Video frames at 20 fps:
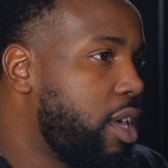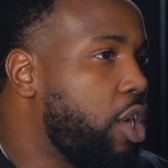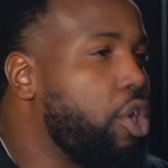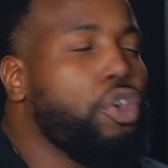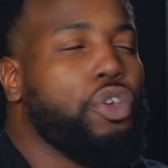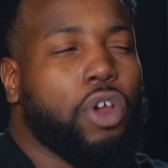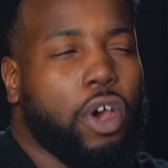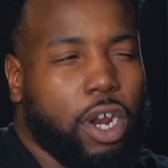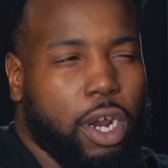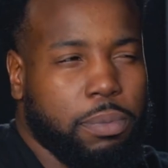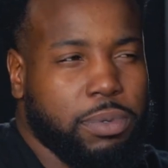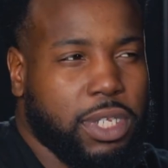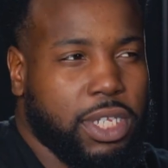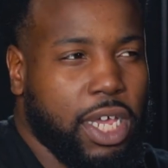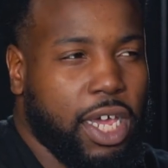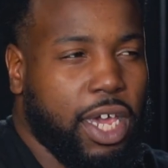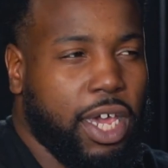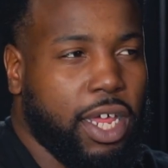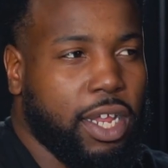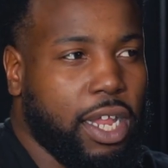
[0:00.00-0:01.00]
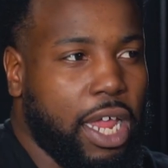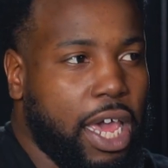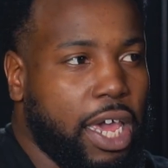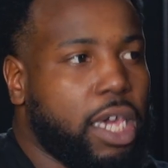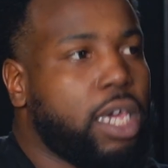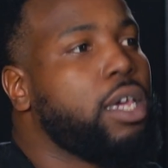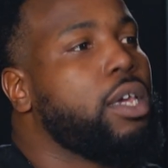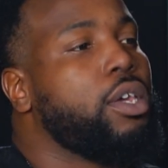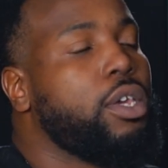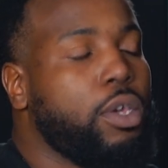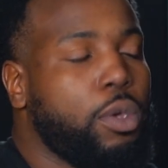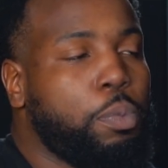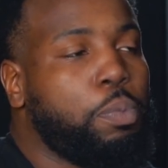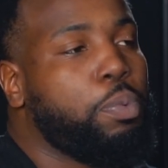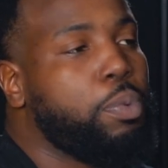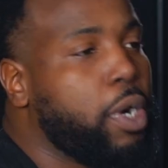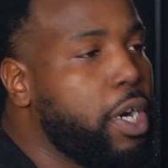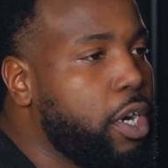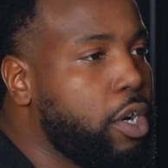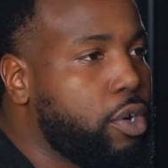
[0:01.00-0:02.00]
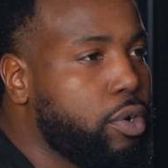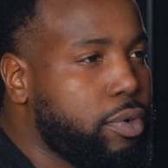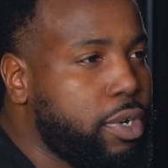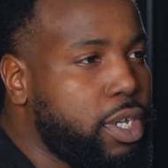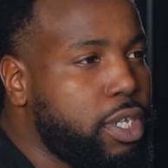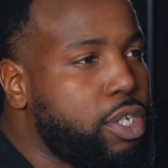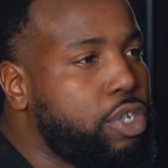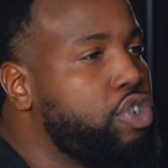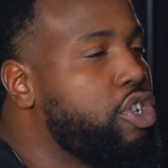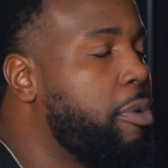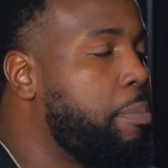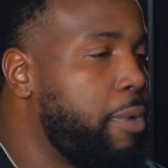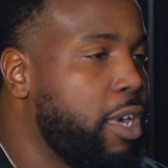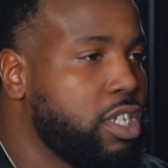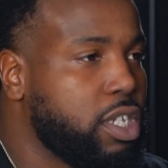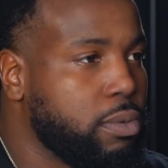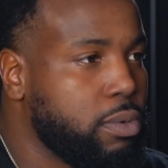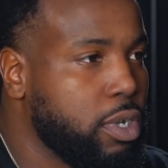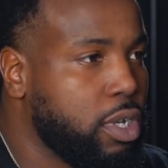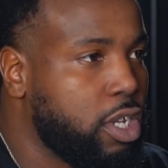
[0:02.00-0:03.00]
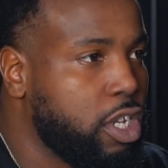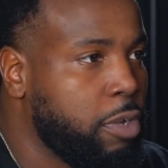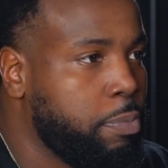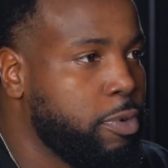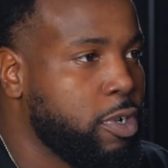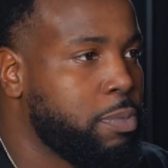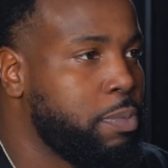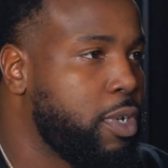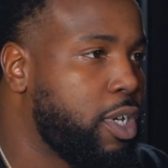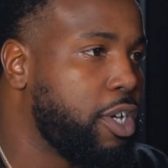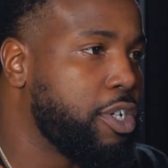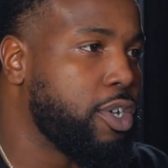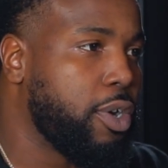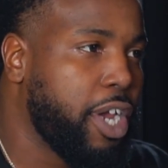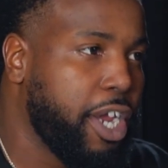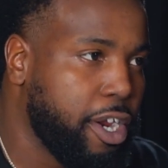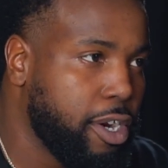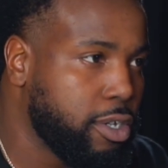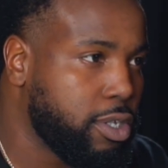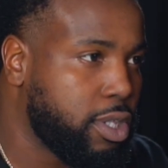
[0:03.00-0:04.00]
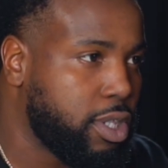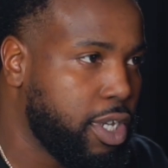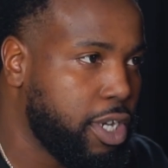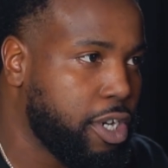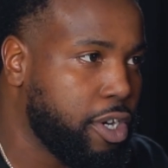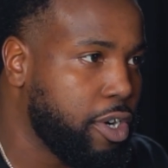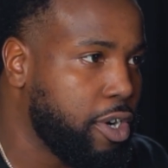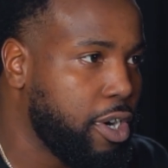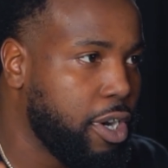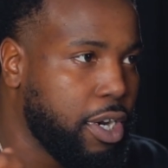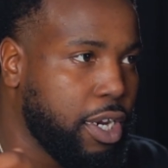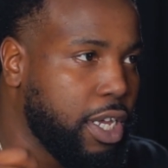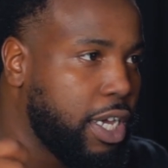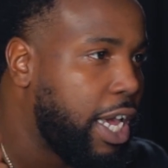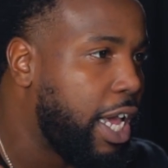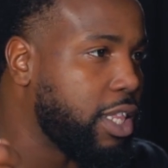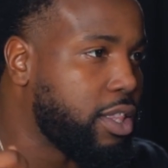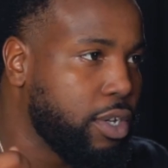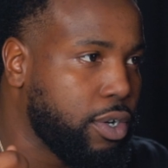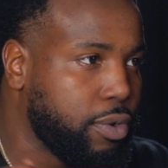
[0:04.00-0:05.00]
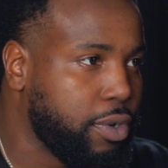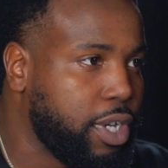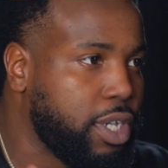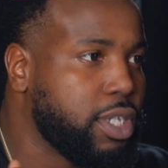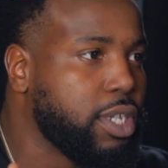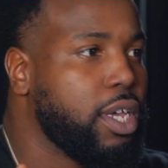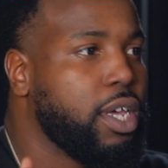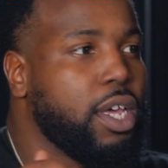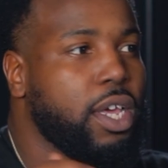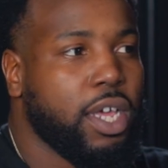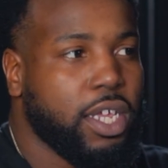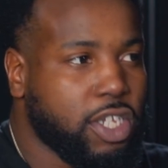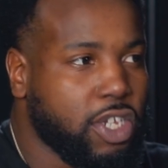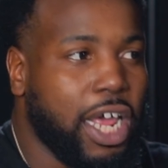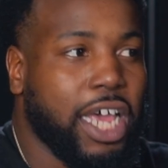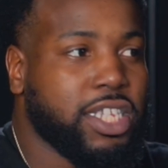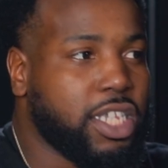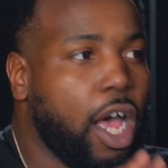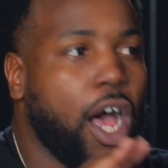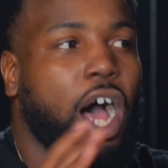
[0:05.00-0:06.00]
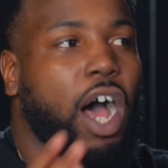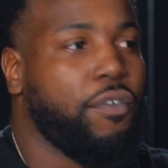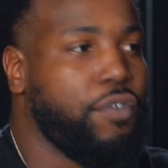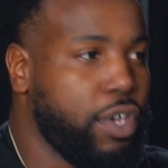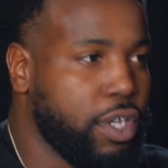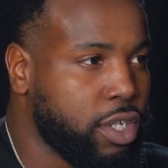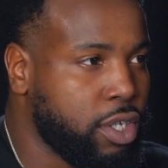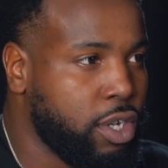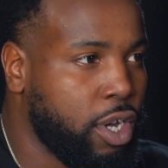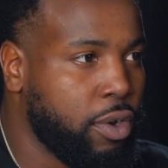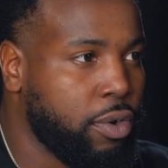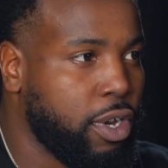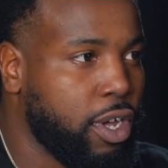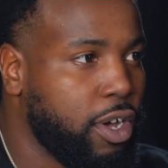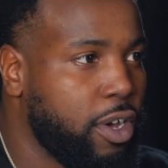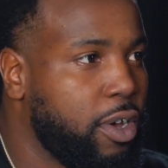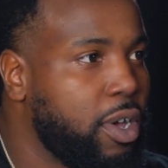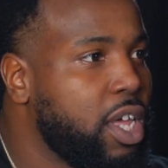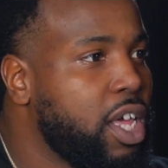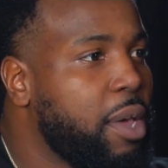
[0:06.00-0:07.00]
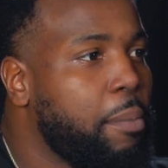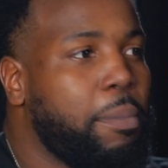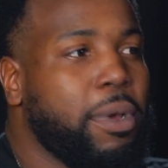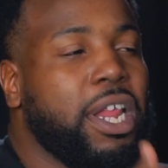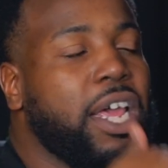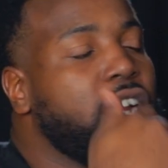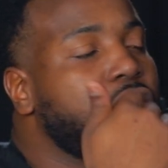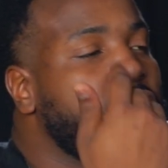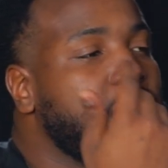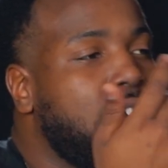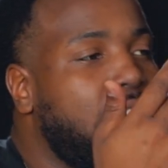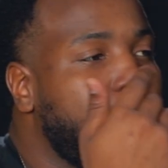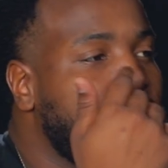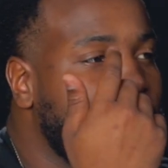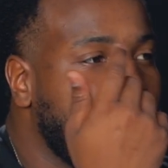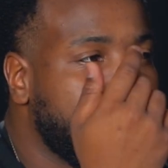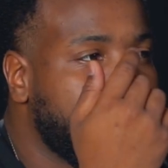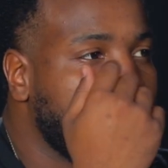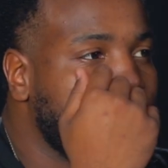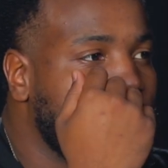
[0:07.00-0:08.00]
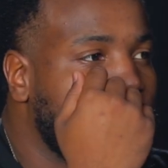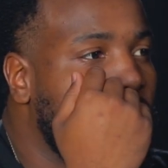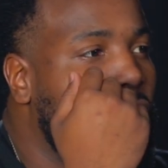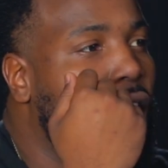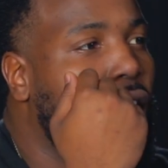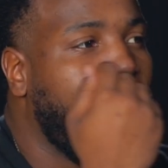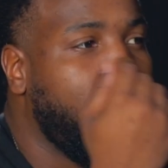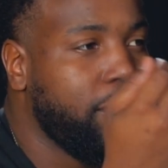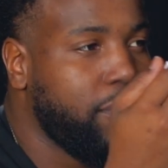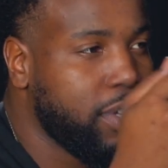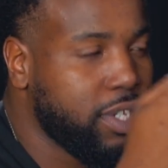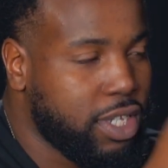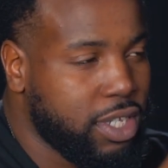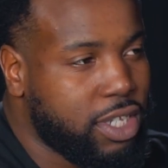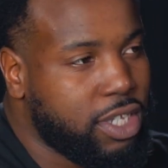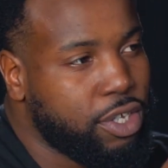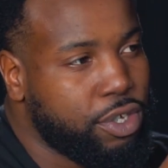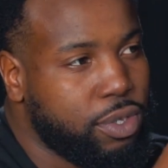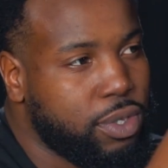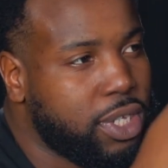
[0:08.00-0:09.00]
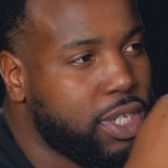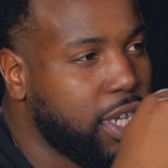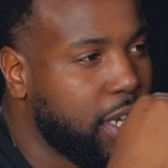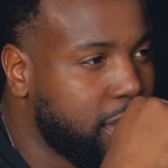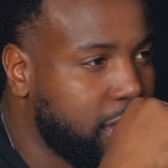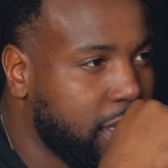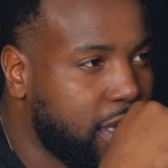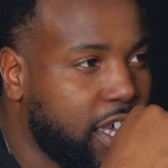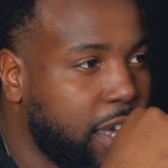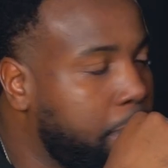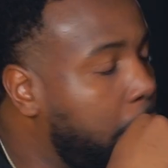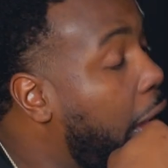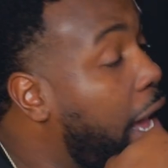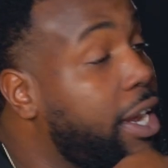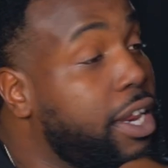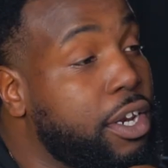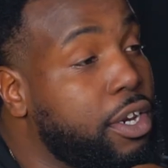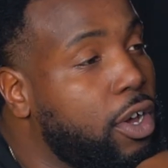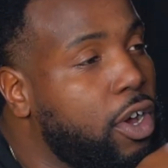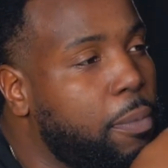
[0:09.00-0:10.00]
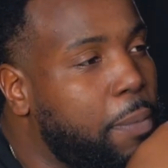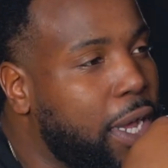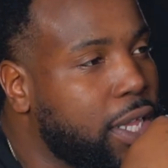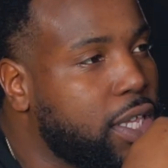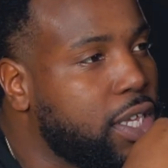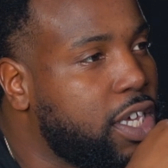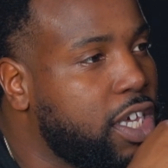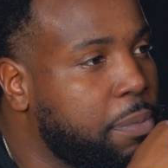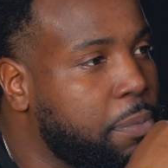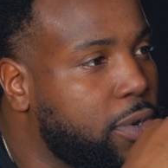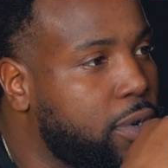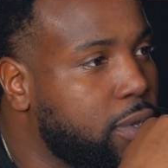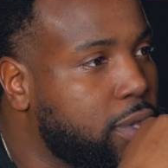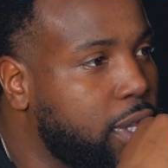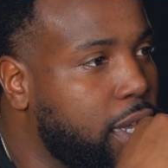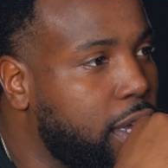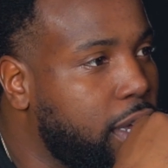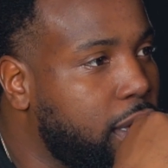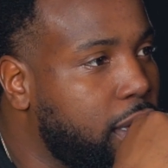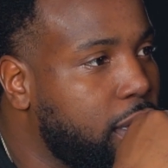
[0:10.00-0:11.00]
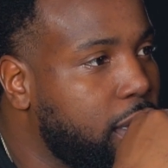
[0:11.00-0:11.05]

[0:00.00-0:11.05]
You know what I'm saying? Like, you wear grease, you can mess up the clippers because your hair is thicker and it got the grease. So that's an obvious no-no. But there's nothing real obvious until you said I didn't know about the chemical thing.